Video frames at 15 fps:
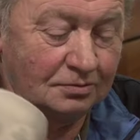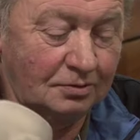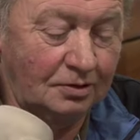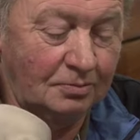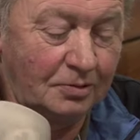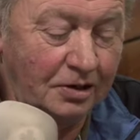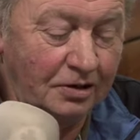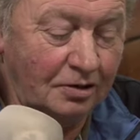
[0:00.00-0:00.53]
Well,
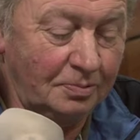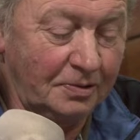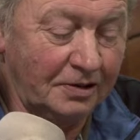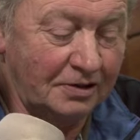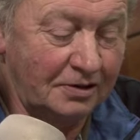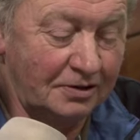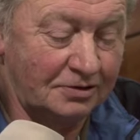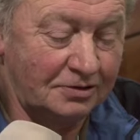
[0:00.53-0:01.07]
my
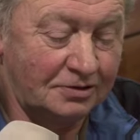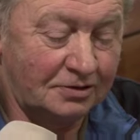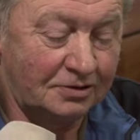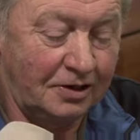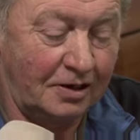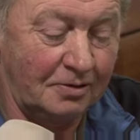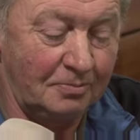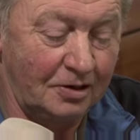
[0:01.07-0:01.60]
opinion is
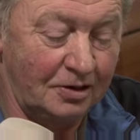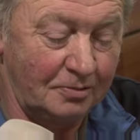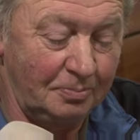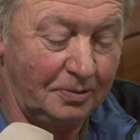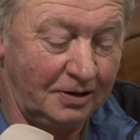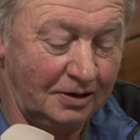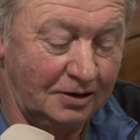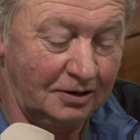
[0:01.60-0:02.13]
Denmar
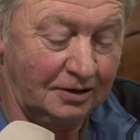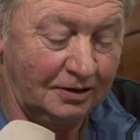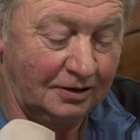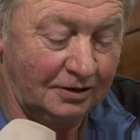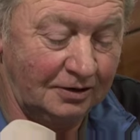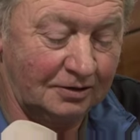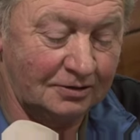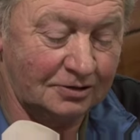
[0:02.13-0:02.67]
Benny,
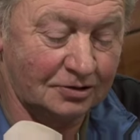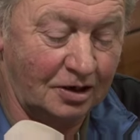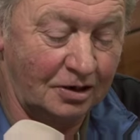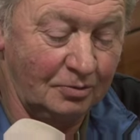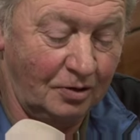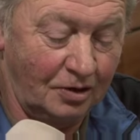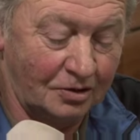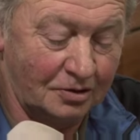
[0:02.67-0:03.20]

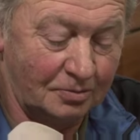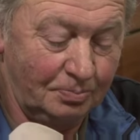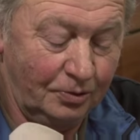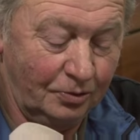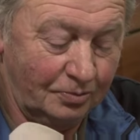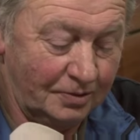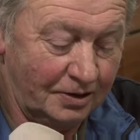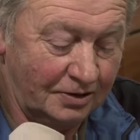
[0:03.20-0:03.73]
Skywalker
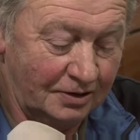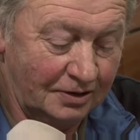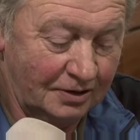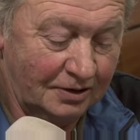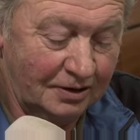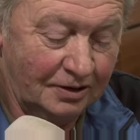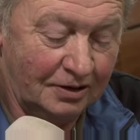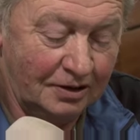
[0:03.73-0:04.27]
Puma,
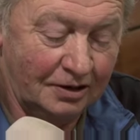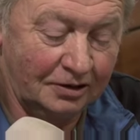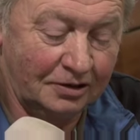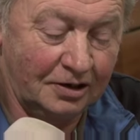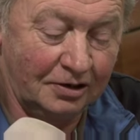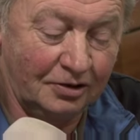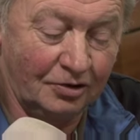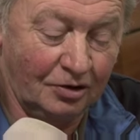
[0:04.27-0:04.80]
and
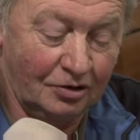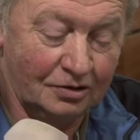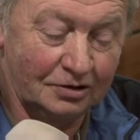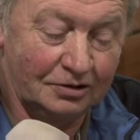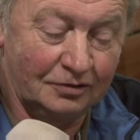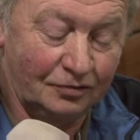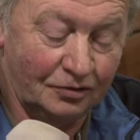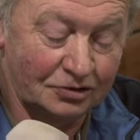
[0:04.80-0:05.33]
Kingo
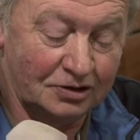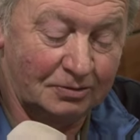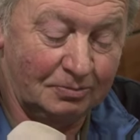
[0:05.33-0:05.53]
in the first